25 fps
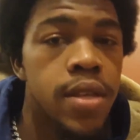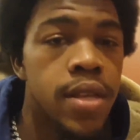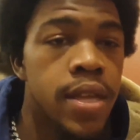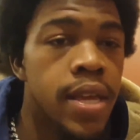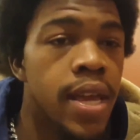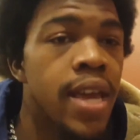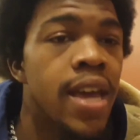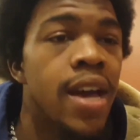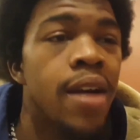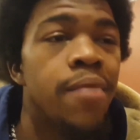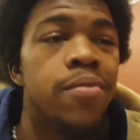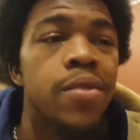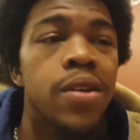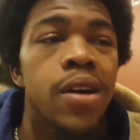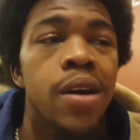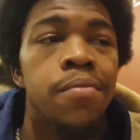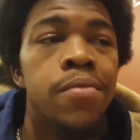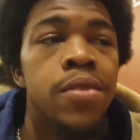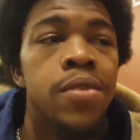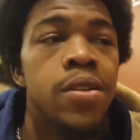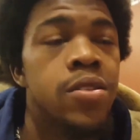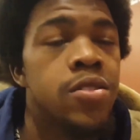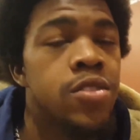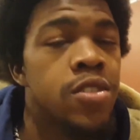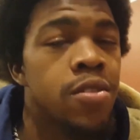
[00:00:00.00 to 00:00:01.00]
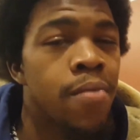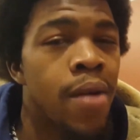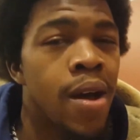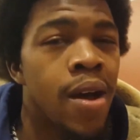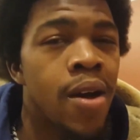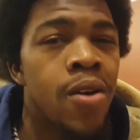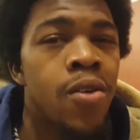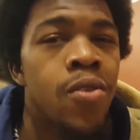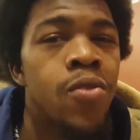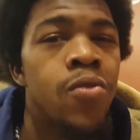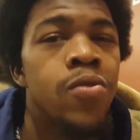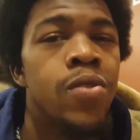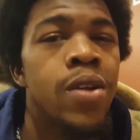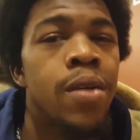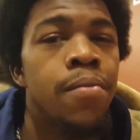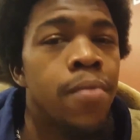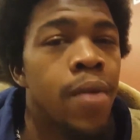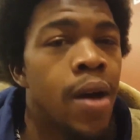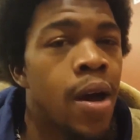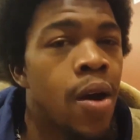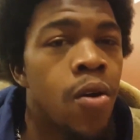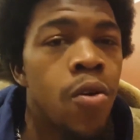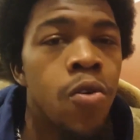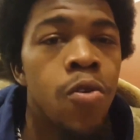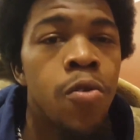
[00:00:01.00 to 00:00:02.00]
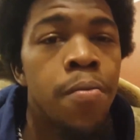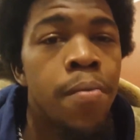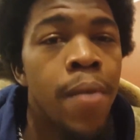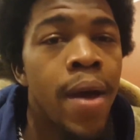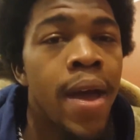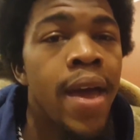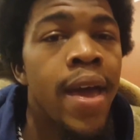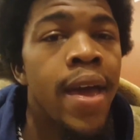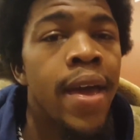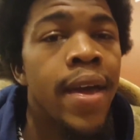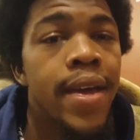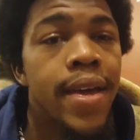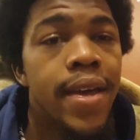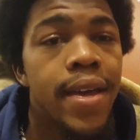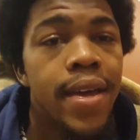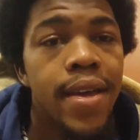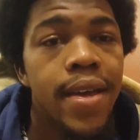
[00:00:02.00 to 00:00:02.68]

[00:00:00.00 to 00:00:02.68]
Yeah, I'm coming into my own. I'm my own man,